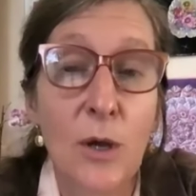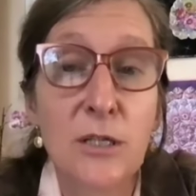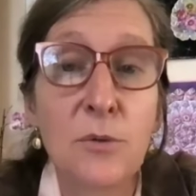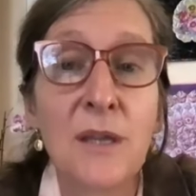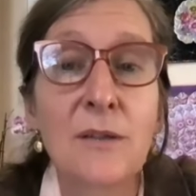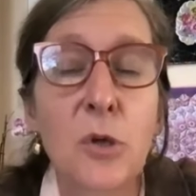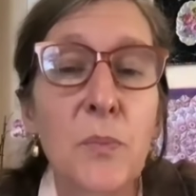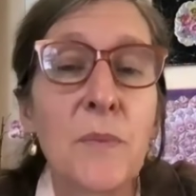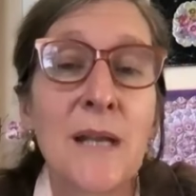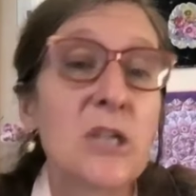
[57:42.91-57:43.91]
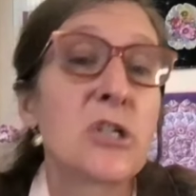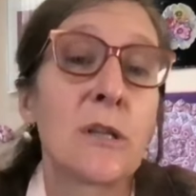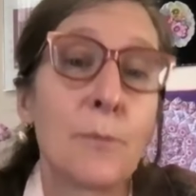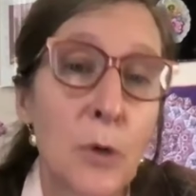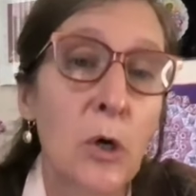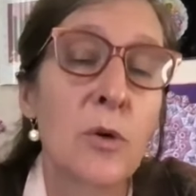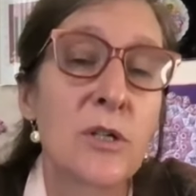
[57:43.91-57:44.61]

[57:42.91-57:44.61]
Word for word: So I do think Dopamine Nation, the book,